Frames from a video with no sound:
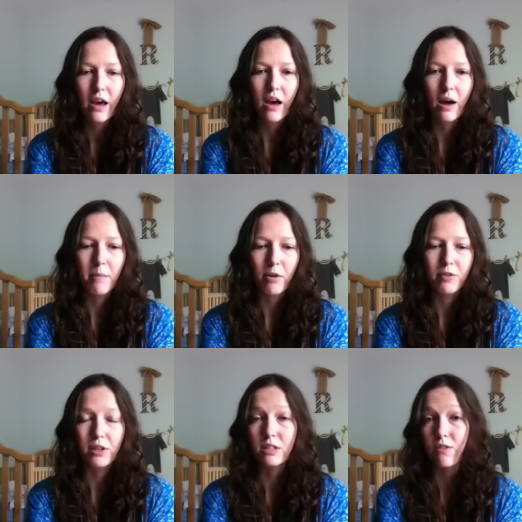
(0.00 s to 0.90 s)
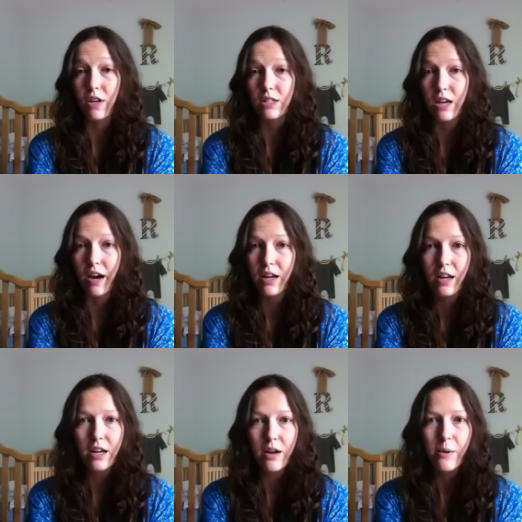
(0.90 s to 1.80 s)
um, are feelings of
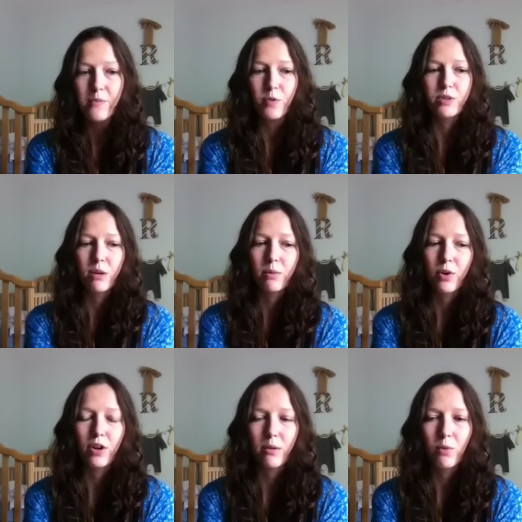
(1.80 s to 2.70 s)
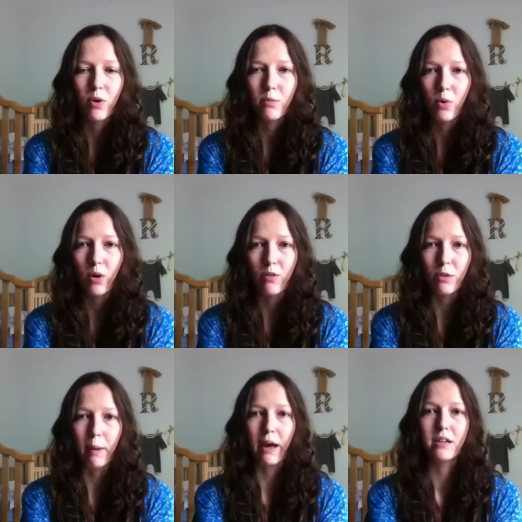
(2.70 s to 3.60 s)
anxiety, which I'm learning more and more over
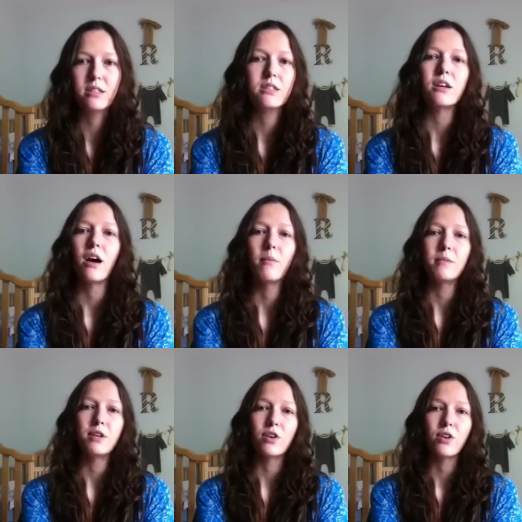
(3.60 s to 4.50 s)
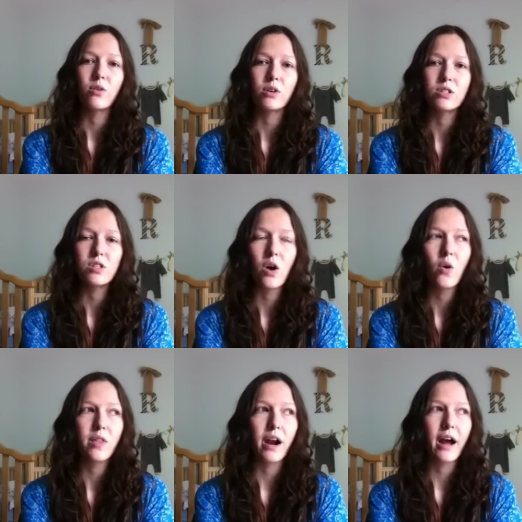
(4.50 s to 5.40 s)
the past um, year or
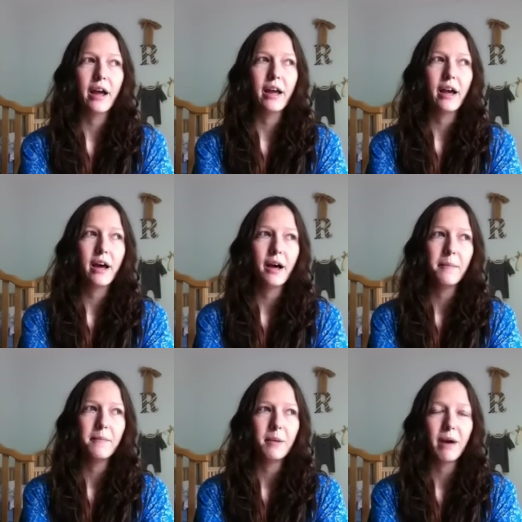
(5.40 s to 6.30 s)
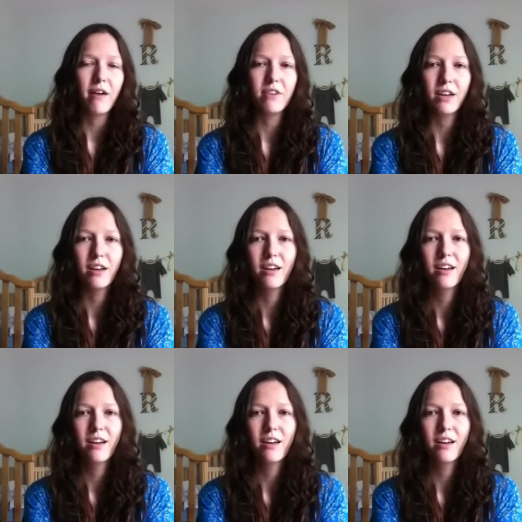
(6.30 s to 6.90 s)
so that I um, am having.